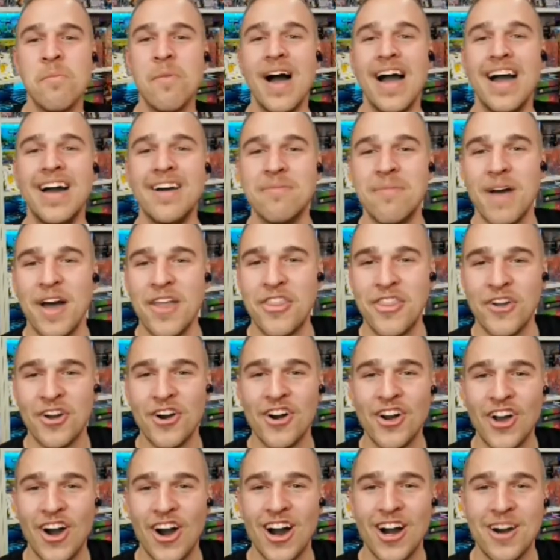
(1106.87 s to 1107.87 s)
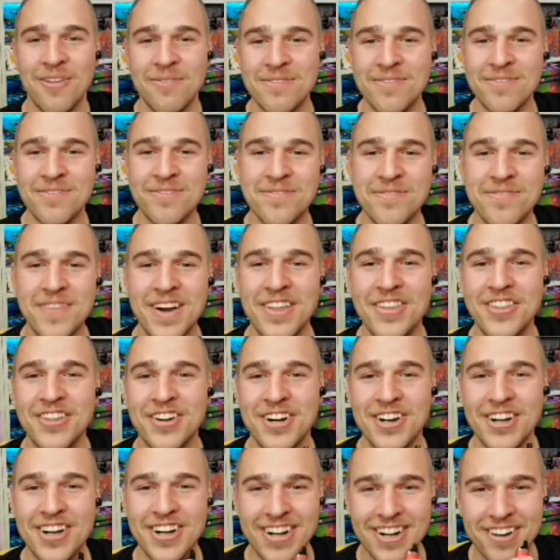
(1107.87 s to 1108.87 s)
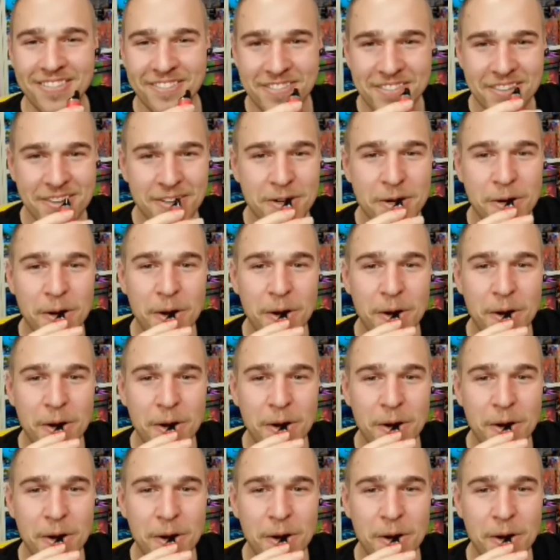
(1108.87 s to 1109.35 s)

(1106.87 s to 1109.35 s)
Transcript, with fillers: my third arm. My third arm.